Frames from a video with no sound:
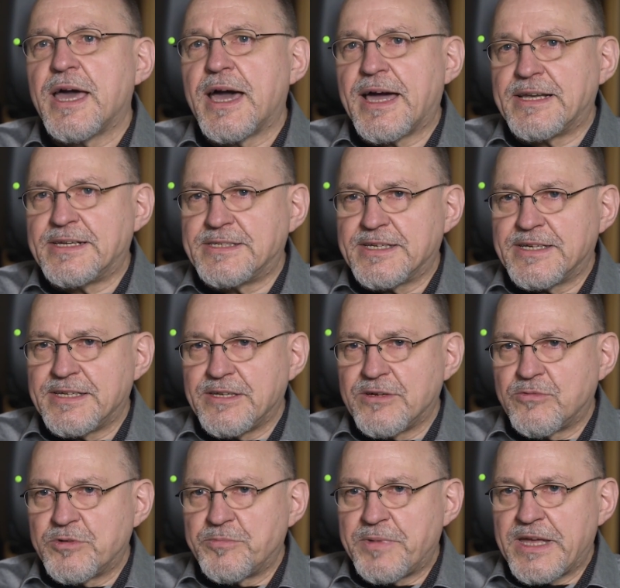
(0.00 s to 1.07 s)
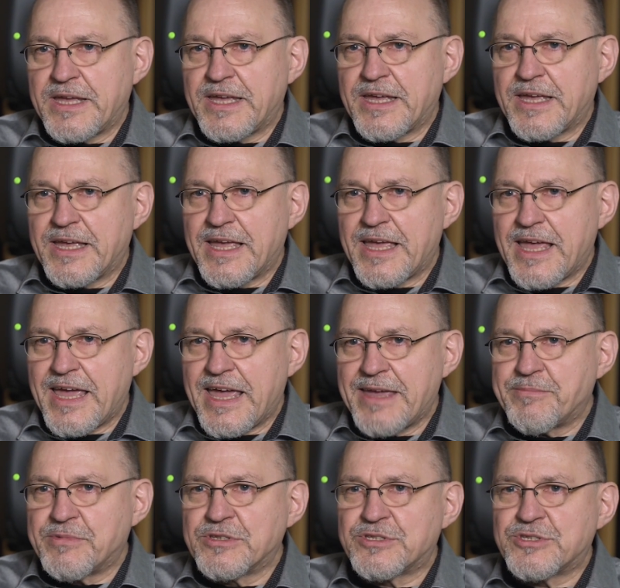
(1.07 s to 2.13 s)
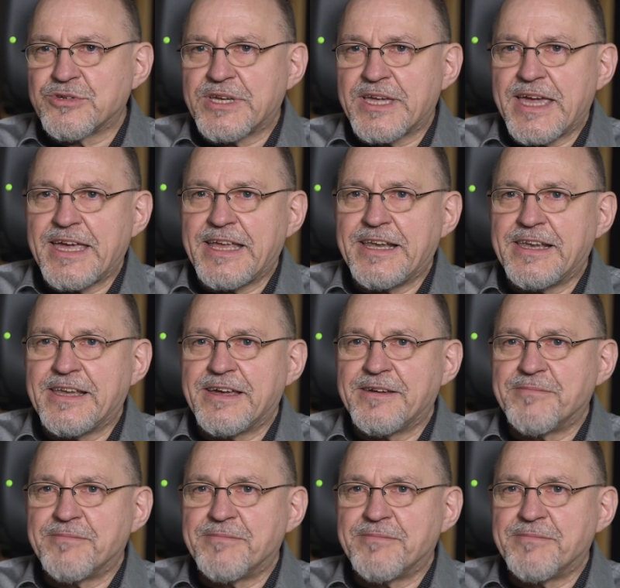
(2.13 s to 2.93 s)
And you would be able to gain